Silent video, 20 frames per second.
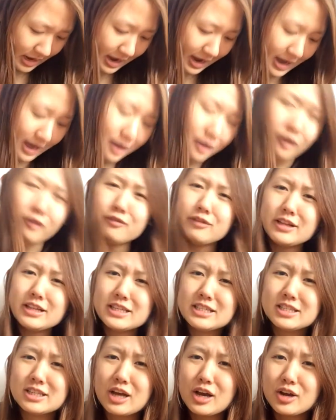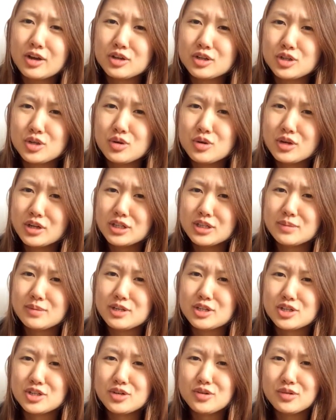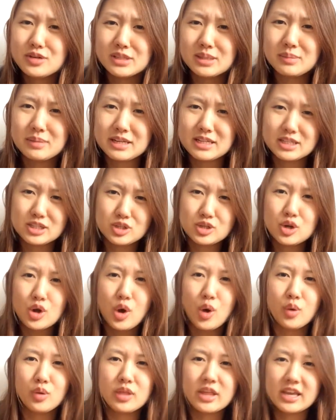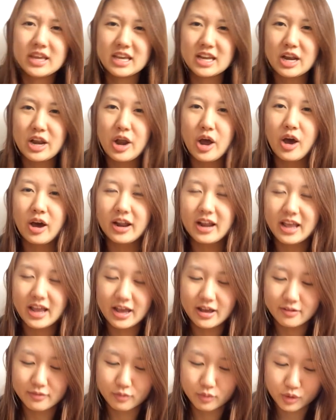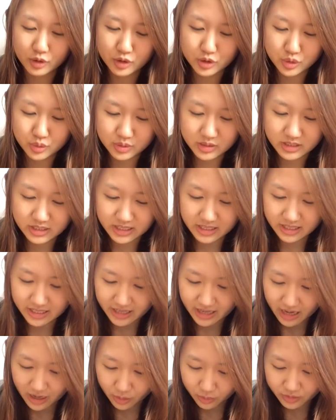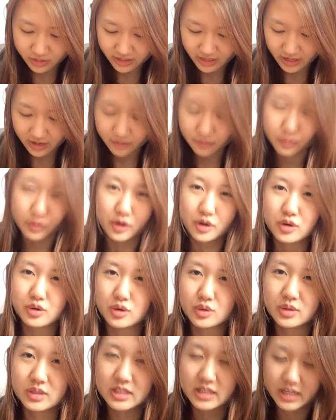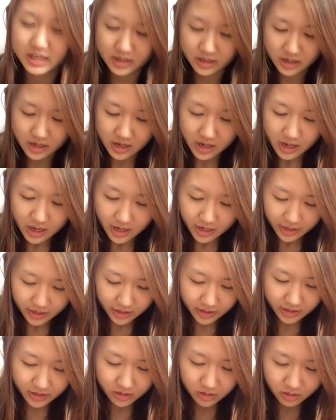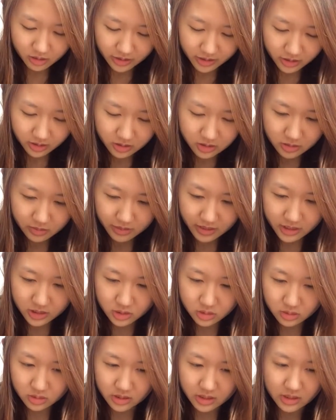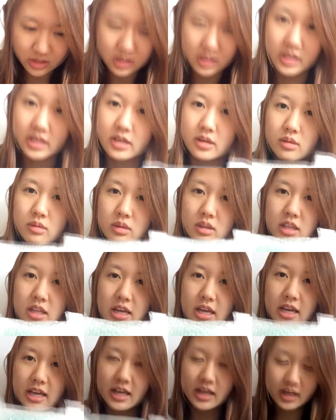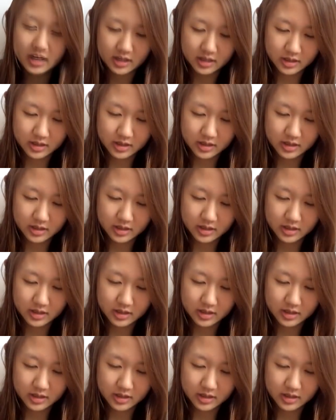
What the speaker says: And hopefully this is not too good to be true, because I'm like, no, they cannot have What Are You Doing Today? Like, how would they have What Are You Doing Today? Hey, look, I got some extra things in here. What the heck?